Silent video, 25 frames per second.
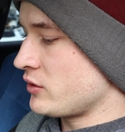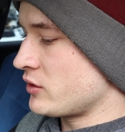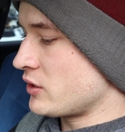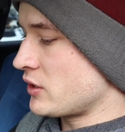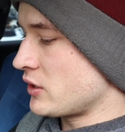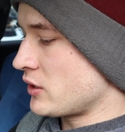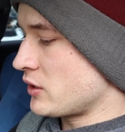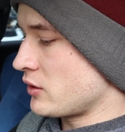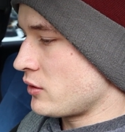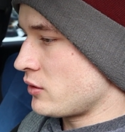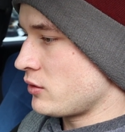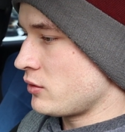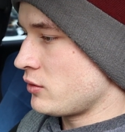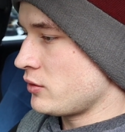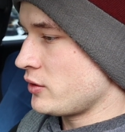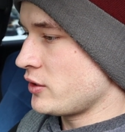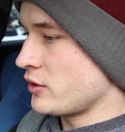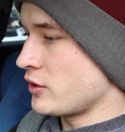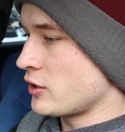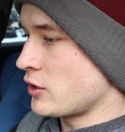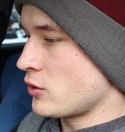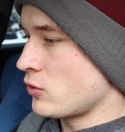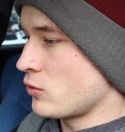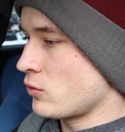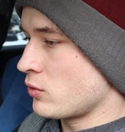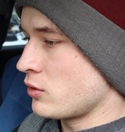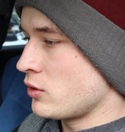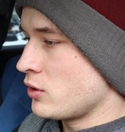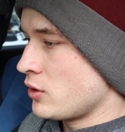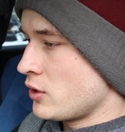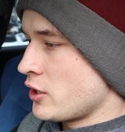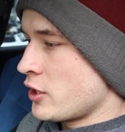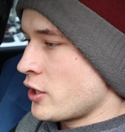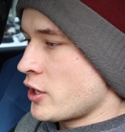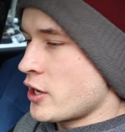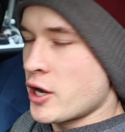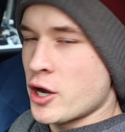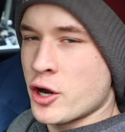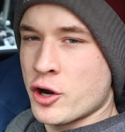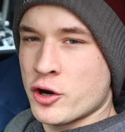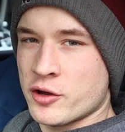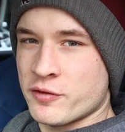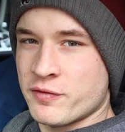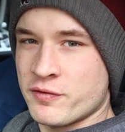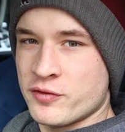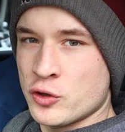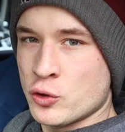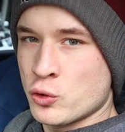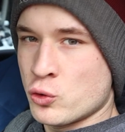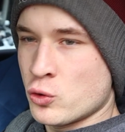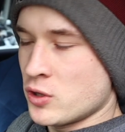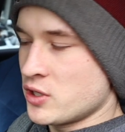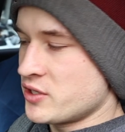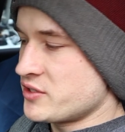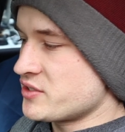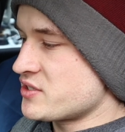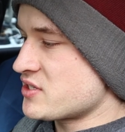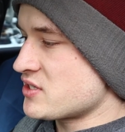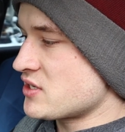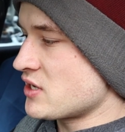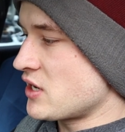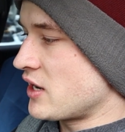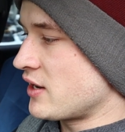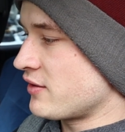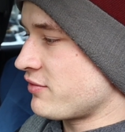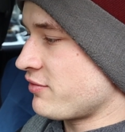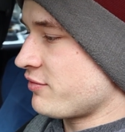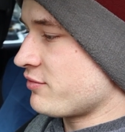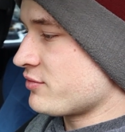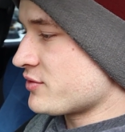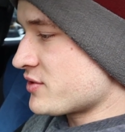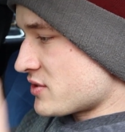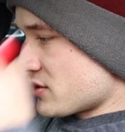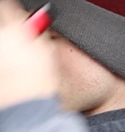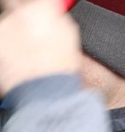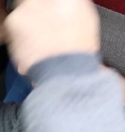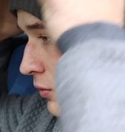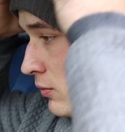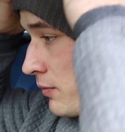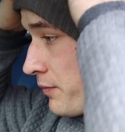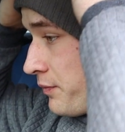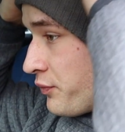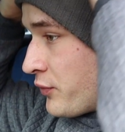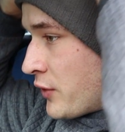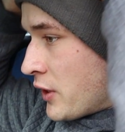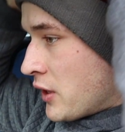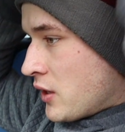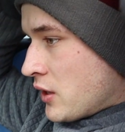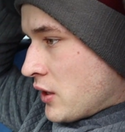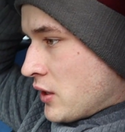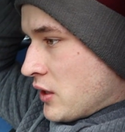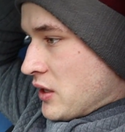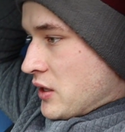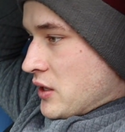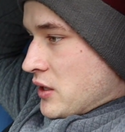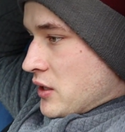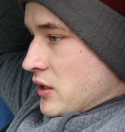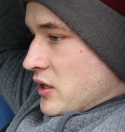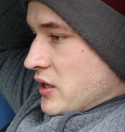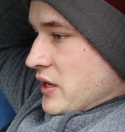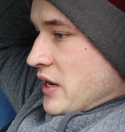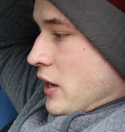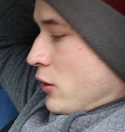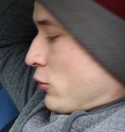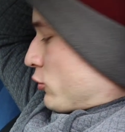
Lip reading: the, you know, air to fuel and stuff. So yeah,